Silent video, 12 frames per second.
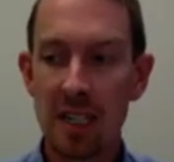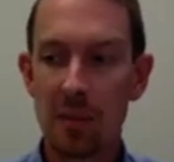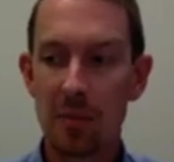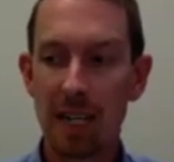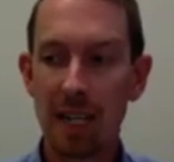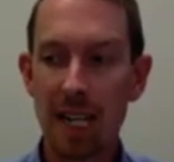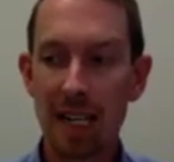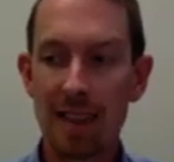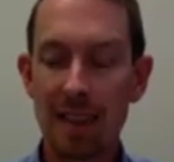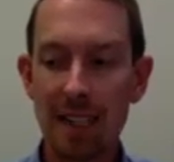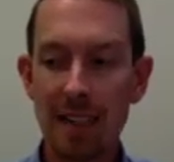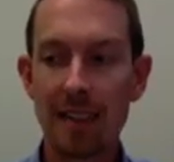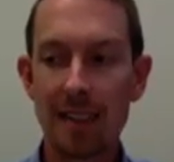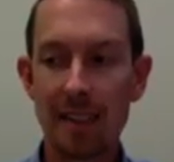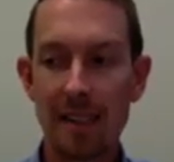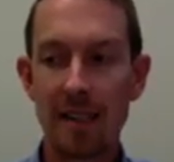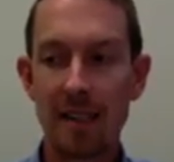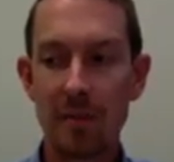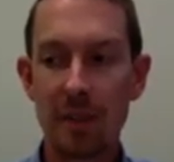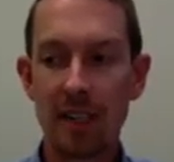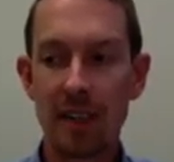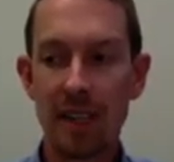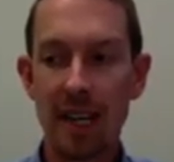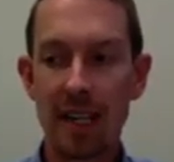but I think this is
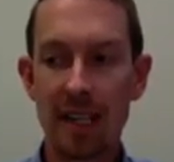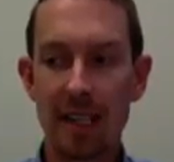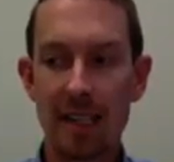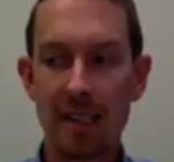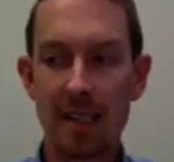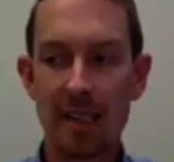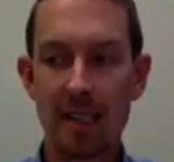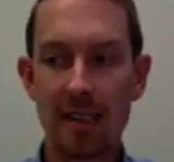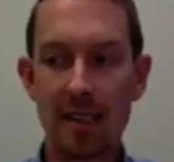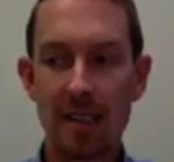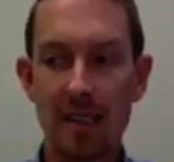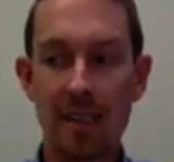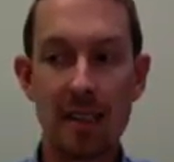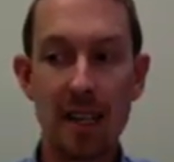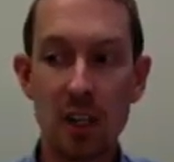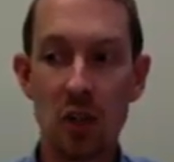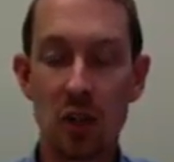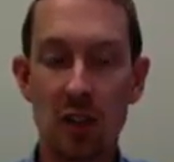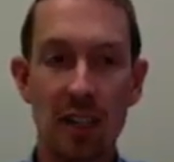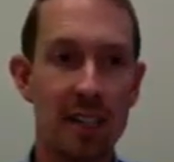something that is essential,